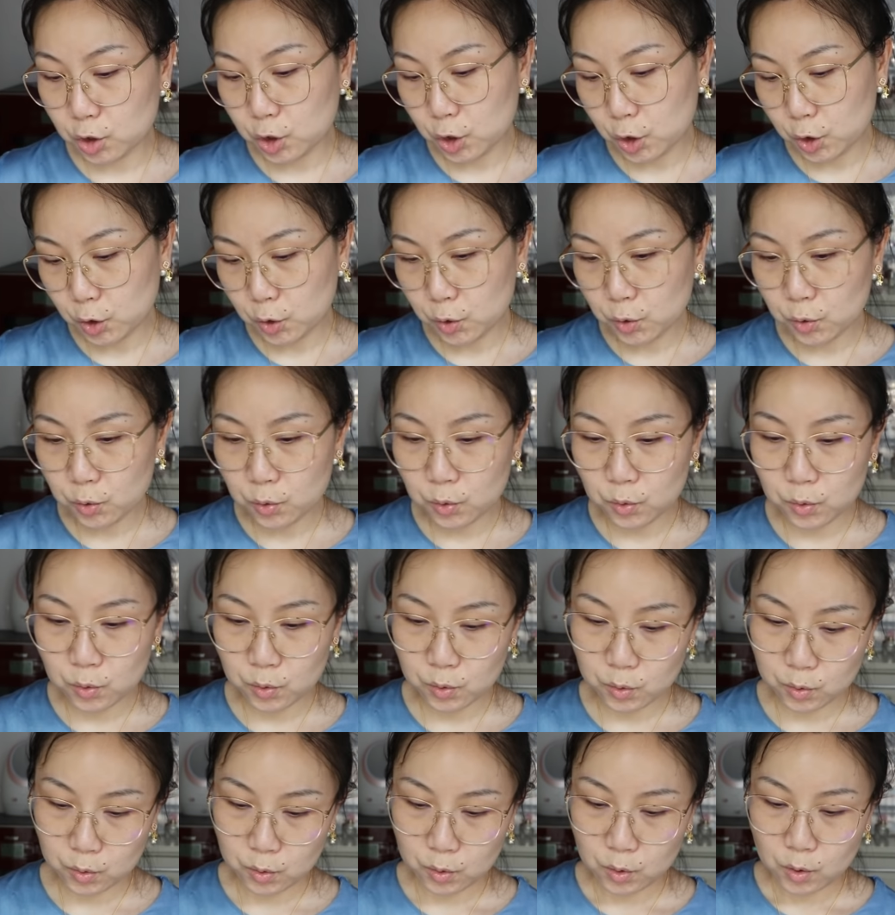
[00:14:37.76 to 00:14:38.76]
2
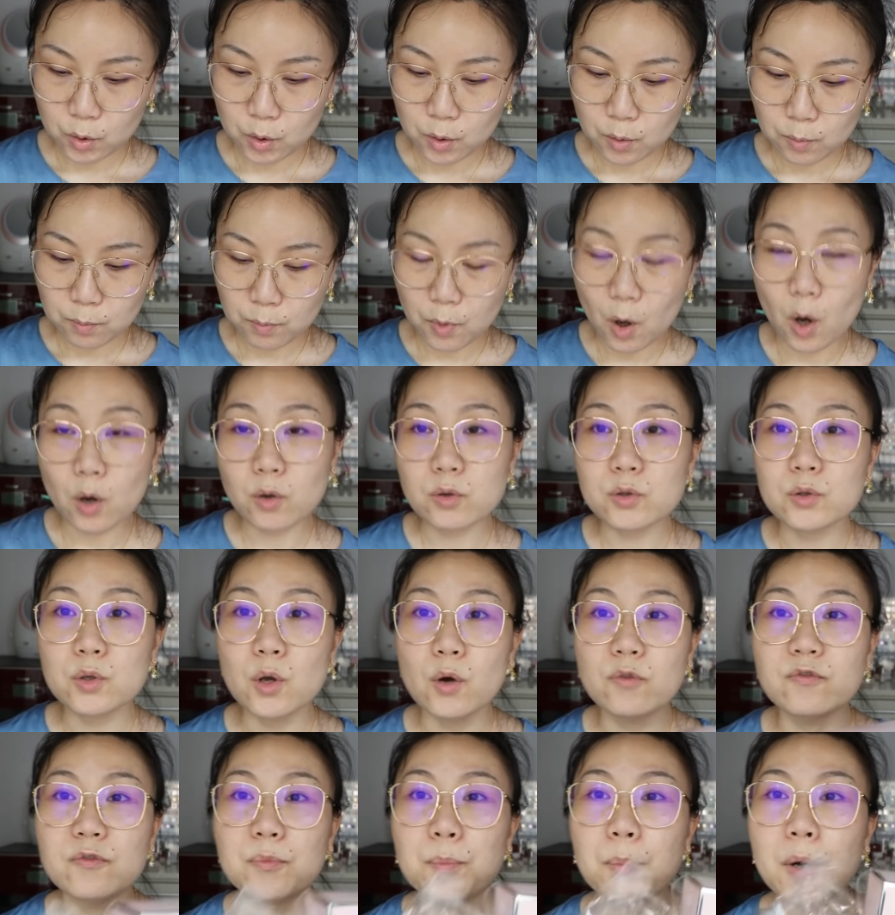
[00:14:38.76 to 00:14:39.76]
box
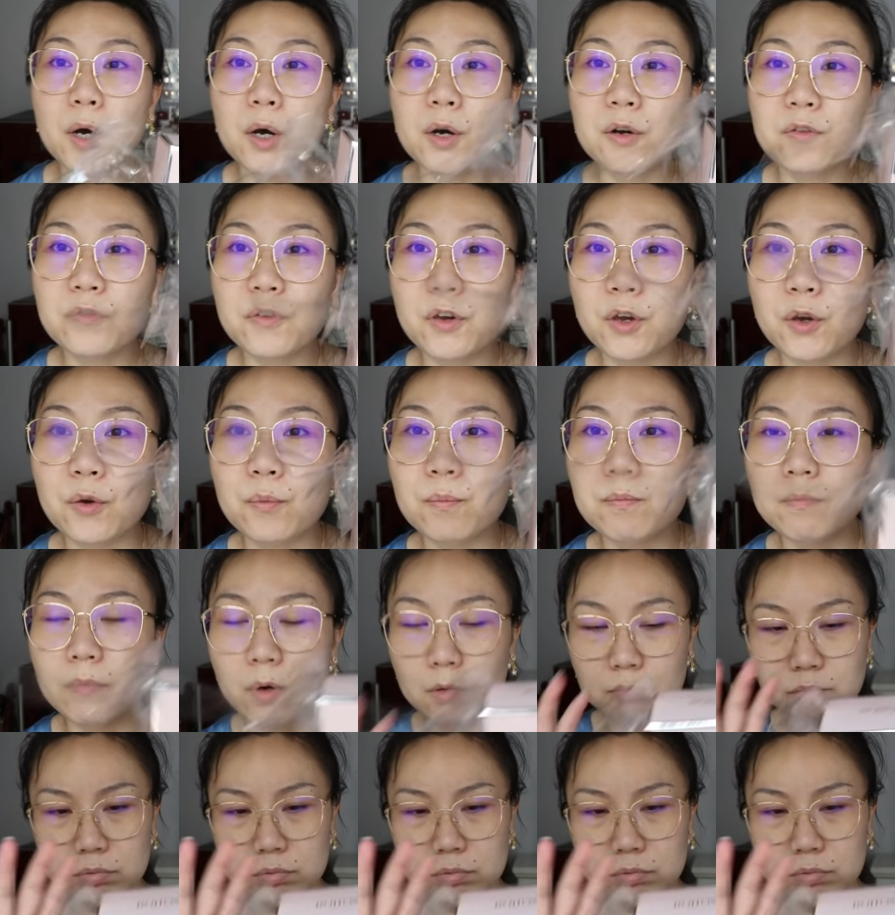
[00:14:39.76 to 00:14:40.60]
of perfume.